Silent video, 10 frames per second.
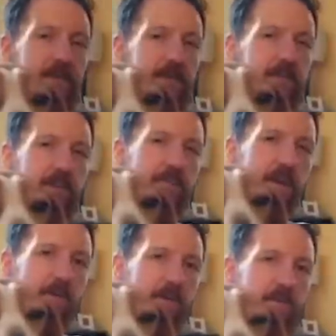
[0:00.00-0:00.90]
is Jeff
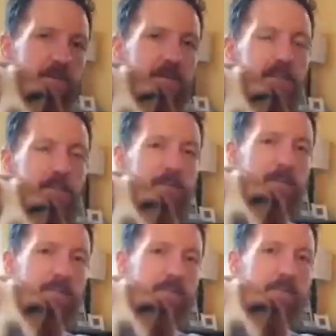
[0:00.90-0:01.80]
Powers, assistant
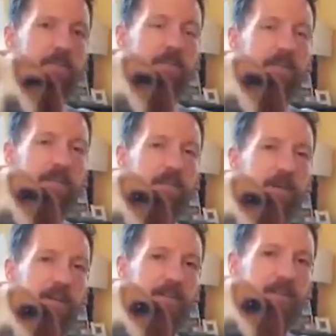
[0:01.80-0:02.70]
professor in the molecular
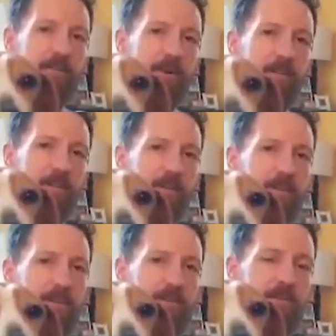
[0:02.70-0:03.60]
biology department.
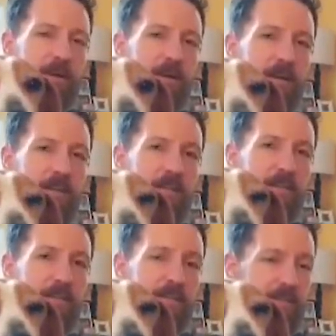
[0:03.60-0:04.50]
These are my teaching
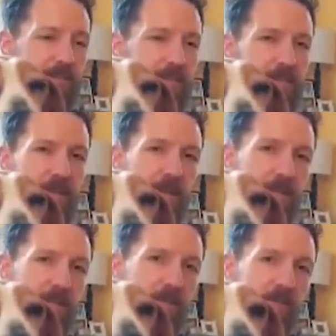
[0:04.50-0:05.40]
assistants, Doc and
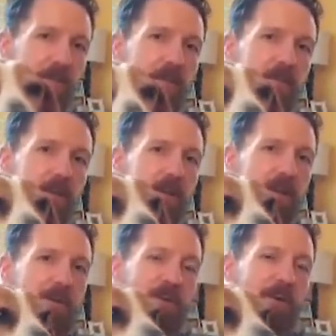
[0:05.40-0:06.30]
Sophie.
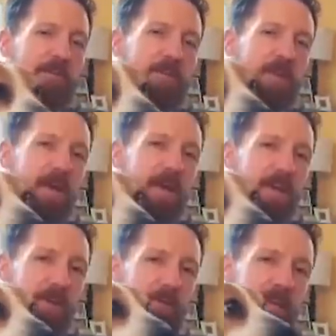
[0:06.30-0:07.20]
We hope that you had a
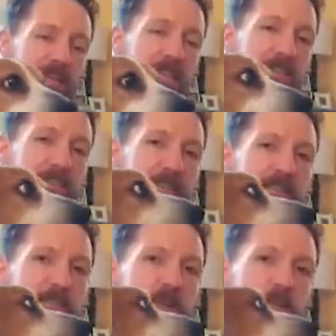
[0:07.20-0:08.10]
relaxing, safe
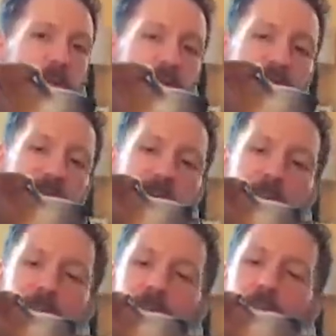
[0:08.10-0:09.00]
spring break, and we
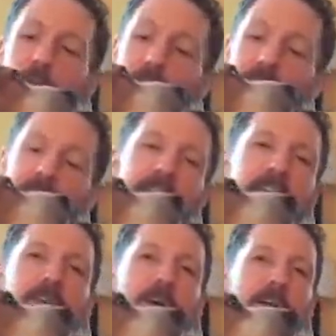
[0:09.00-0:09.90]
look forward to seeing your
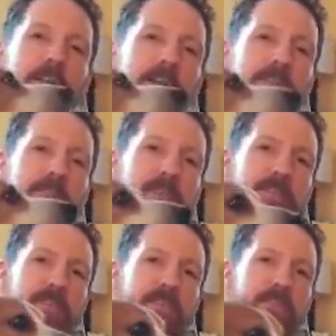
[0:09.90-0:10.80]
online faces
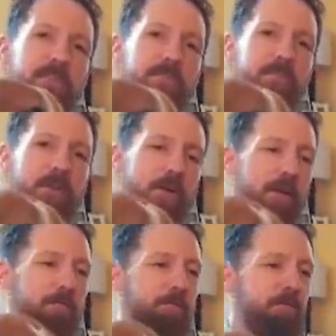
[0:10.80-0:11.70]
soon. All right,
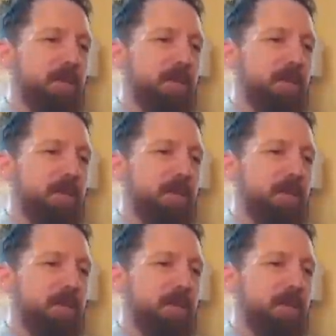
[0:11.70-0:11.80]
back to